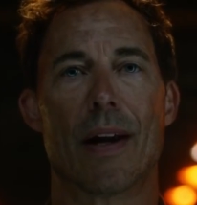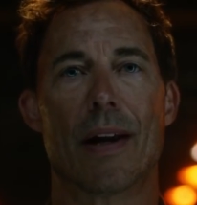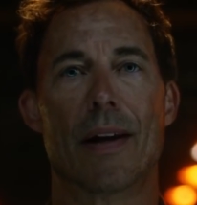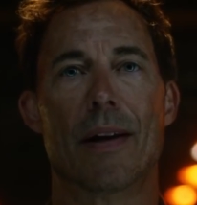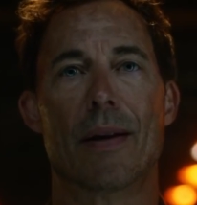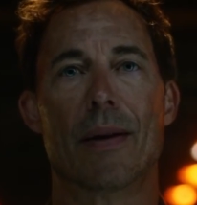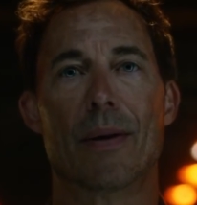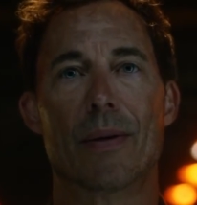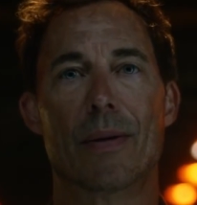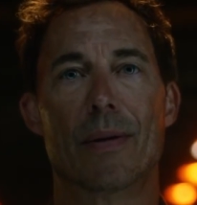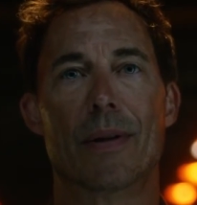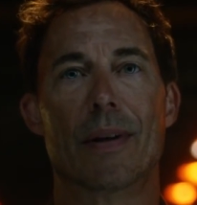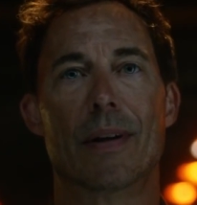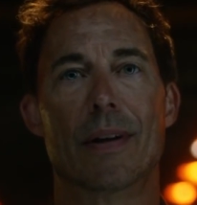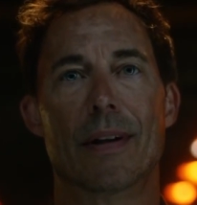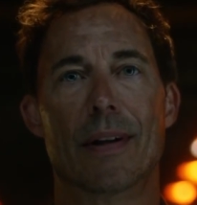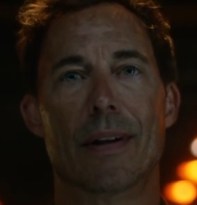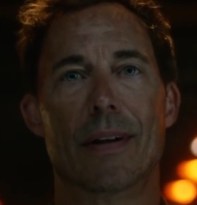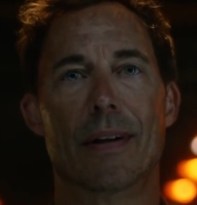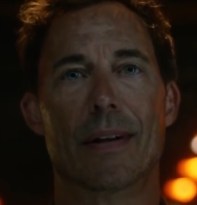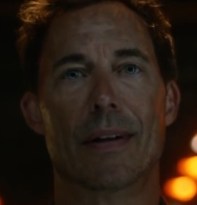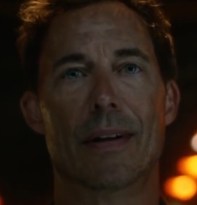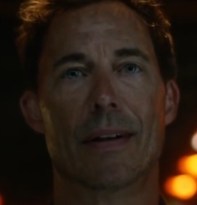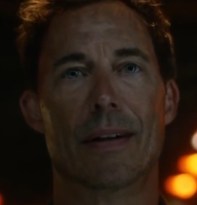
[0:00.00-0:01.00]
what I do.
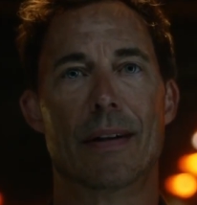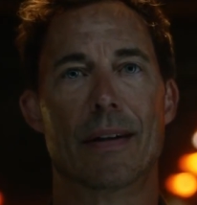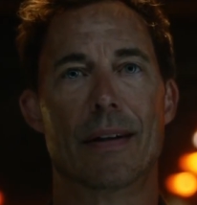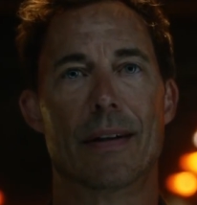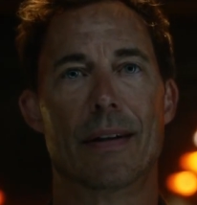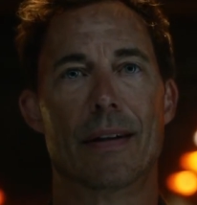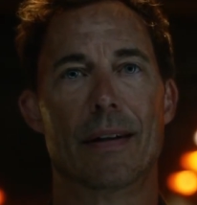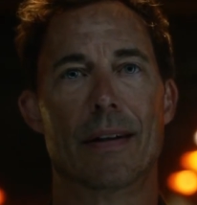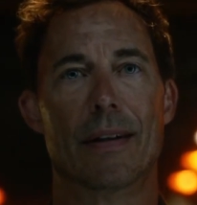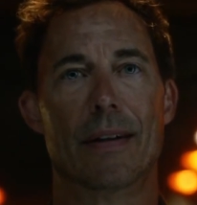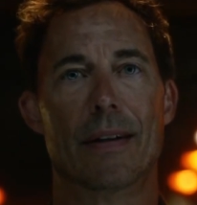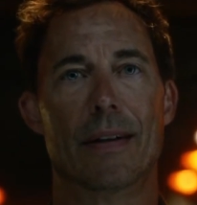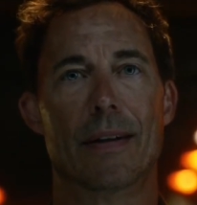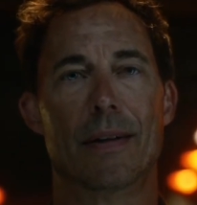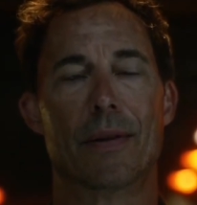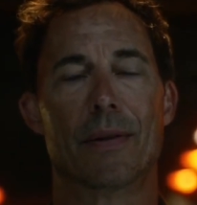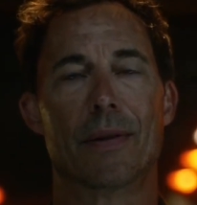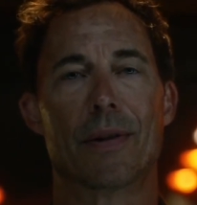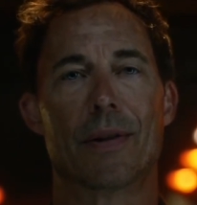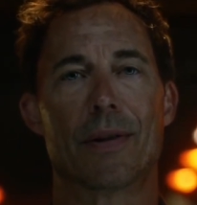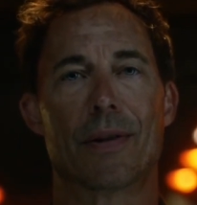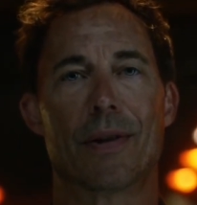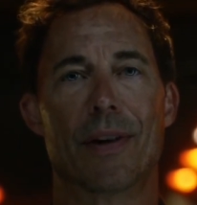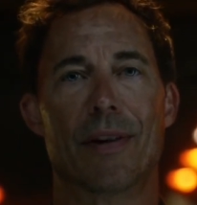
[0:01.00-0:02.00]

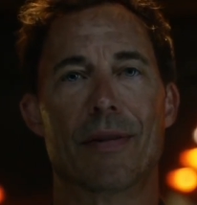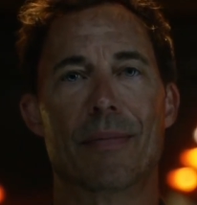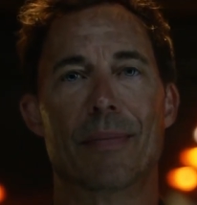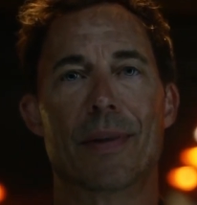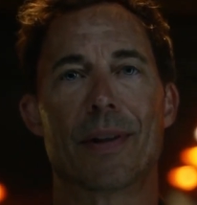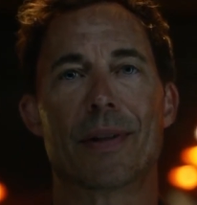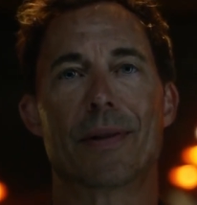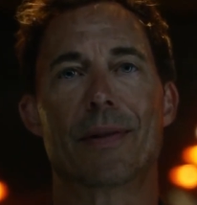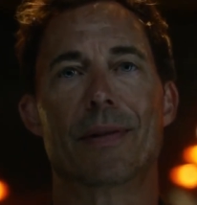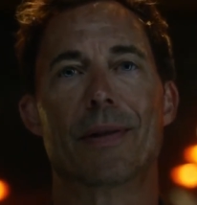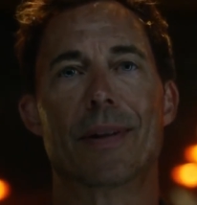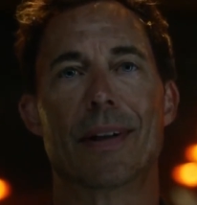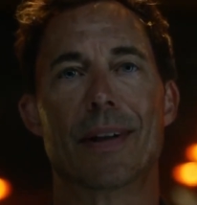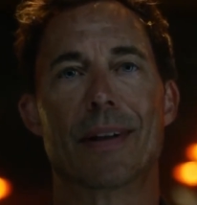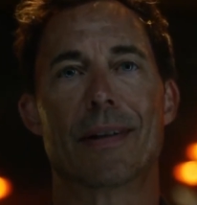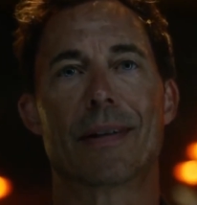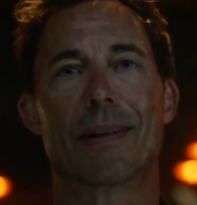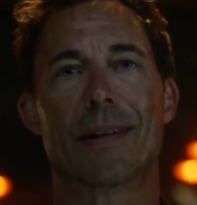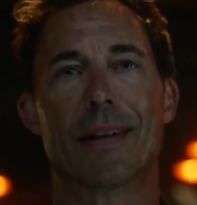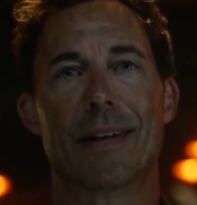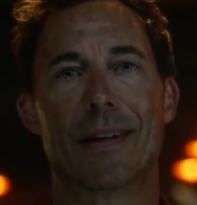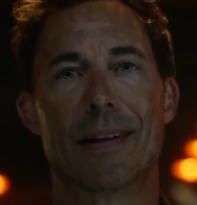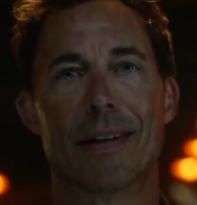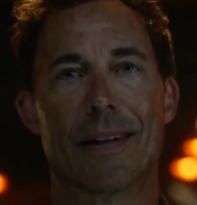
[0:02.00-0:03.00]
I don't just solve
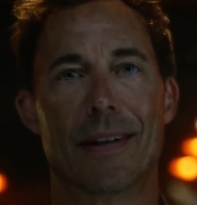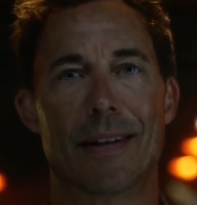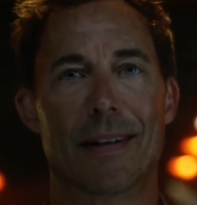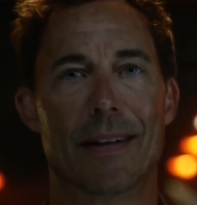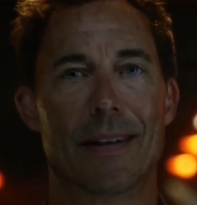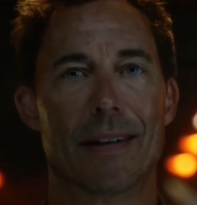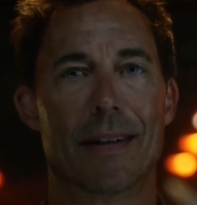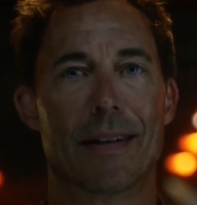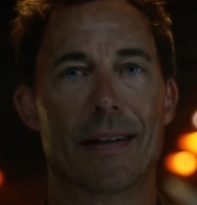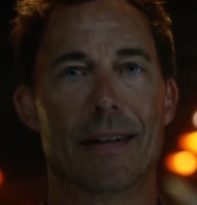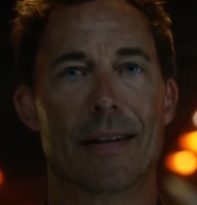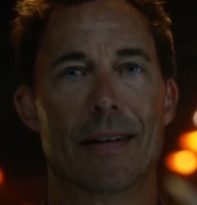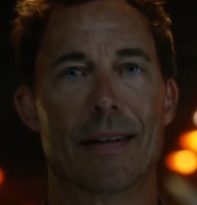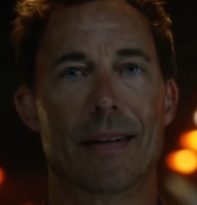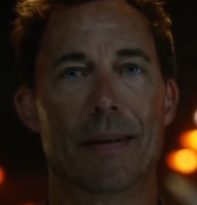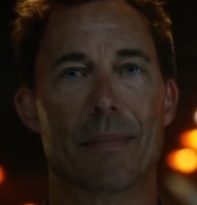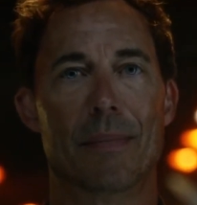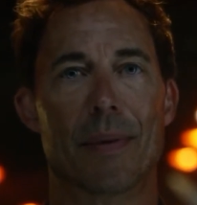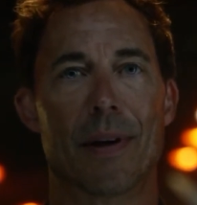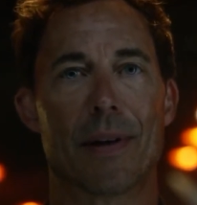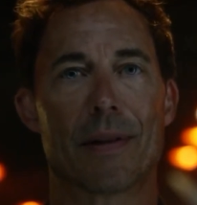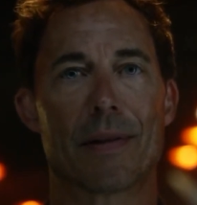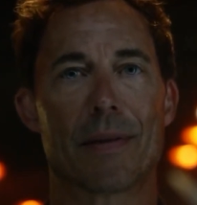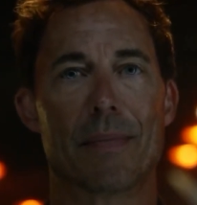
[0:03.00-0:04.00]
mysteries.
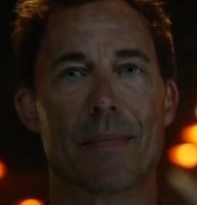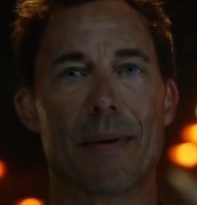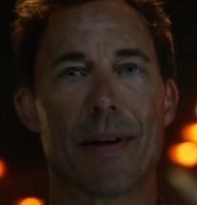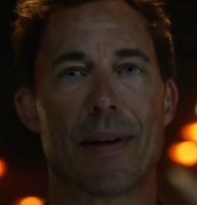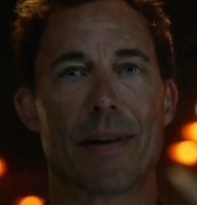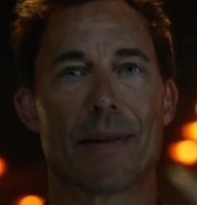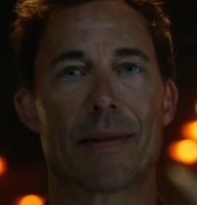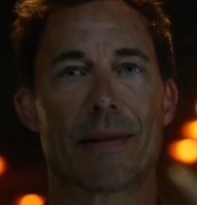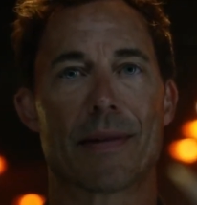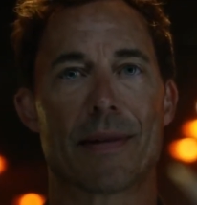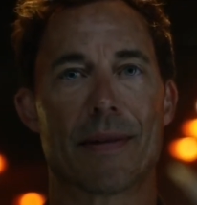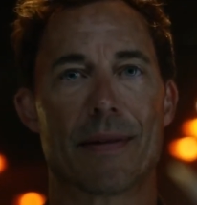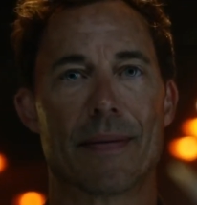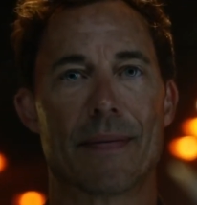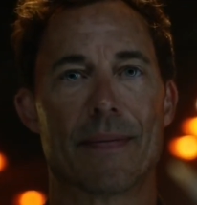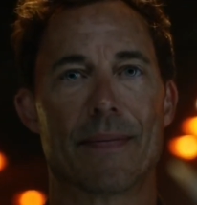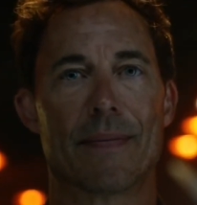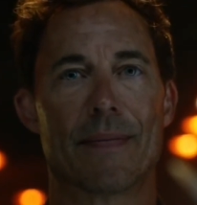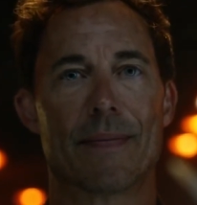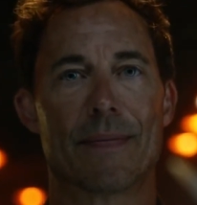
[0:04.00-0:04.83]
I bust myths.